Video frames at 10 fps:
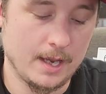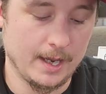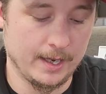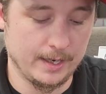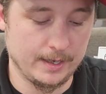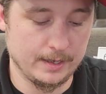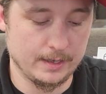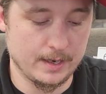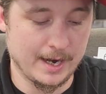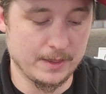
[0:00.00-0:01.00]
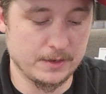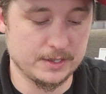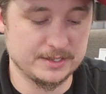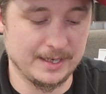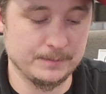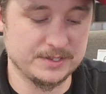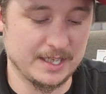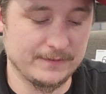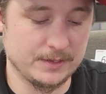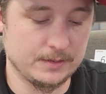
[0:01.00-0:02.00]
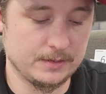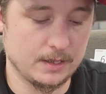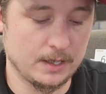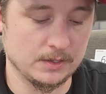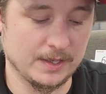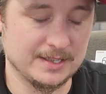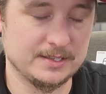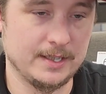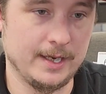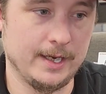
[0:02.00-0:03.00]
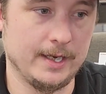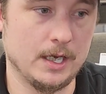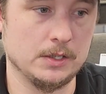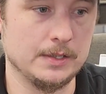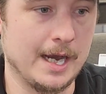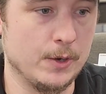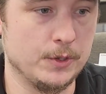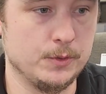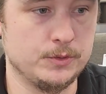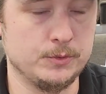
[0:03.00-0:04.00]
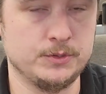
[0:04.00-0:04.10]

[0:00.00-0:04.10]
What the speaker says: and neither does M7 unless they allow you to